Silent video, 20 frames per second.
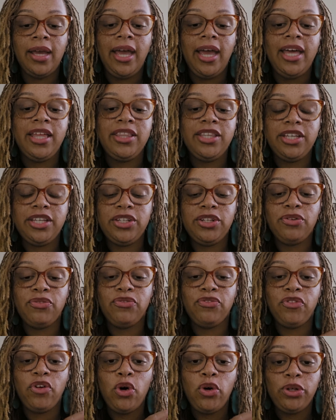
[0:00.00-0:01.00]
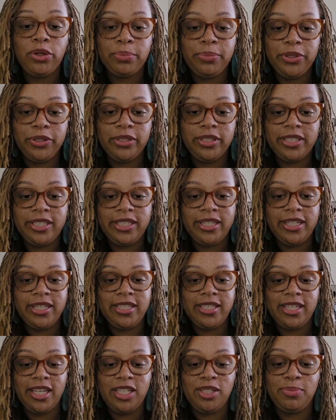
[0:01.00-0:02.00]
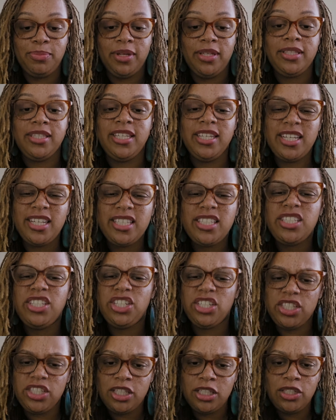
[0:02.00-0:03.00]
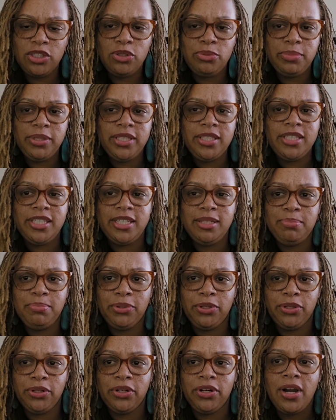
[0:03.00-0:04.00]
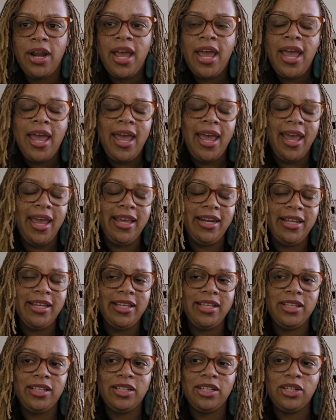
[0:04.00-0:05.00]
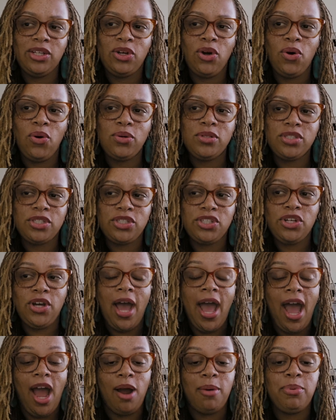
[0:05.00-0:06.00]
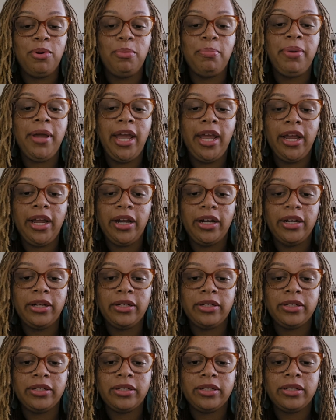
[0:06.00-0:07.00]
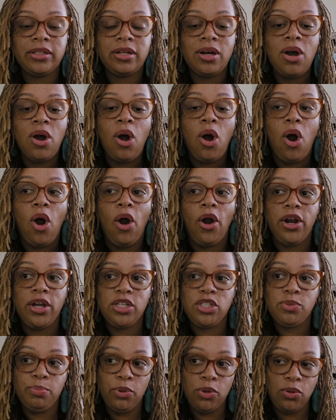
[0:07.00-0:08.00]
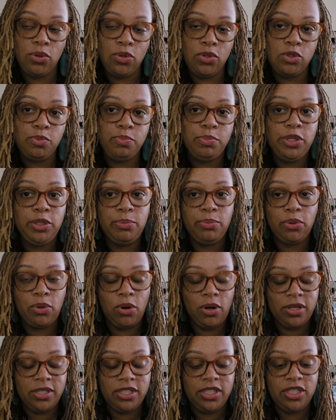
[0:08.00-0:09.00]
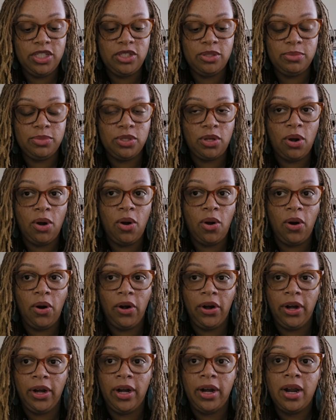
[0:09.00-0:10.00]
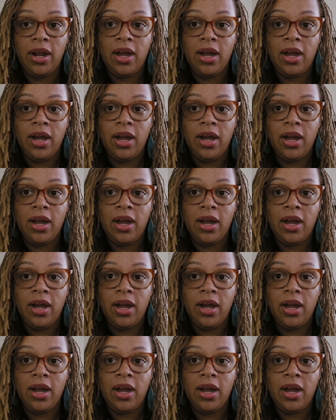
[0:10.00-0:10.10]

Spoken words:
And then the vulnerability assessment digs just a little bit deeper, and it goes into how prepared or exposed people or systems are